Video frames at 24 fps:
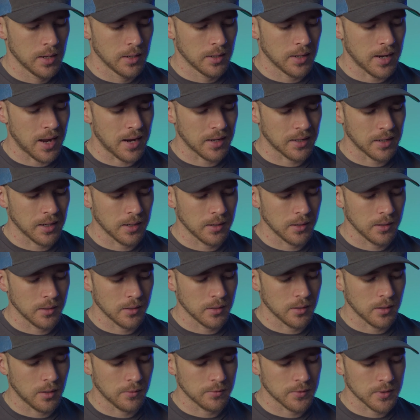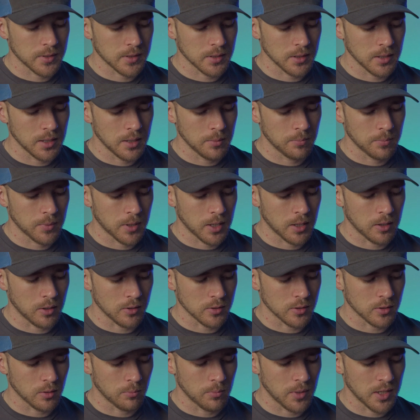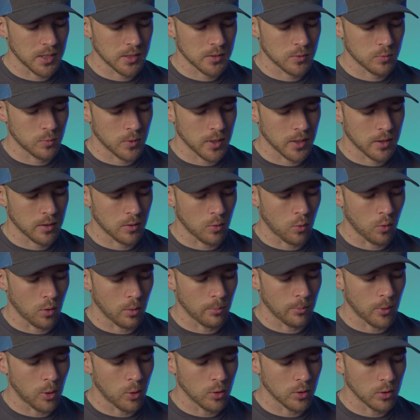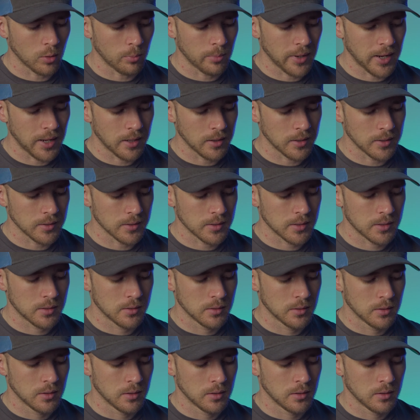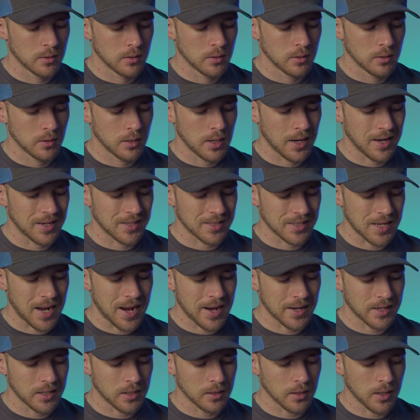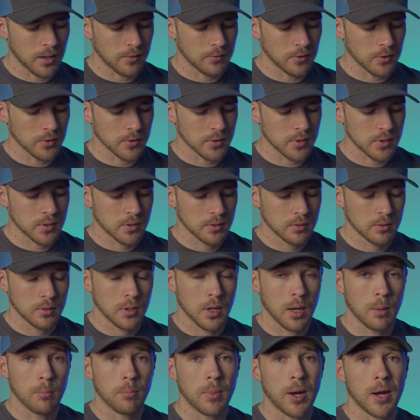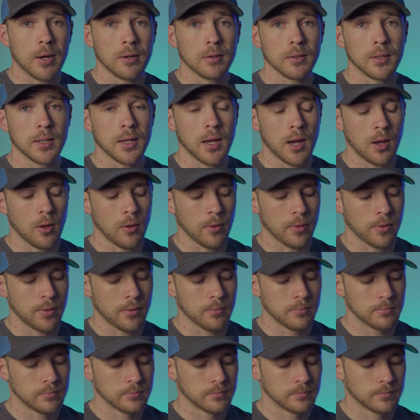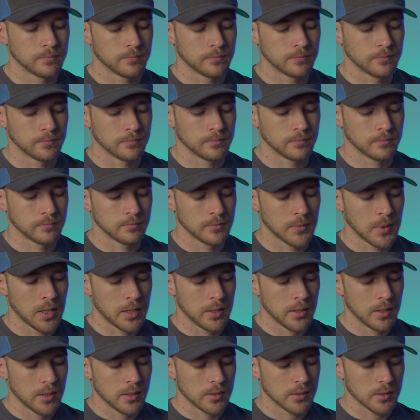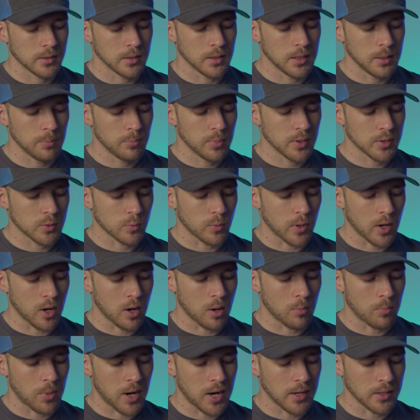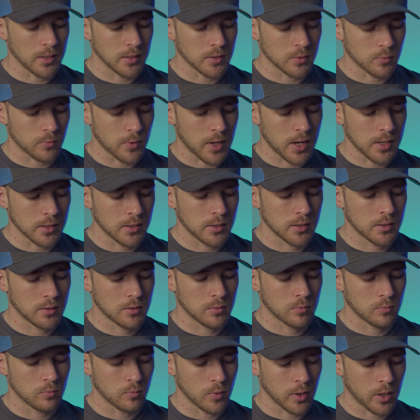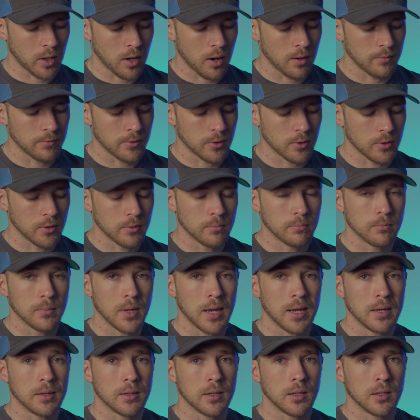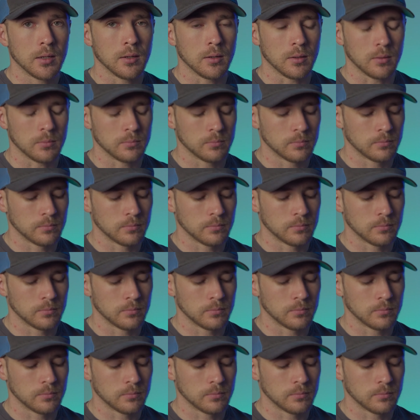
Not getting enough sleep can also mess with hormonal balance, anxiety levels, and bodily health. Sleep is where our bodies rest, recover, and heal.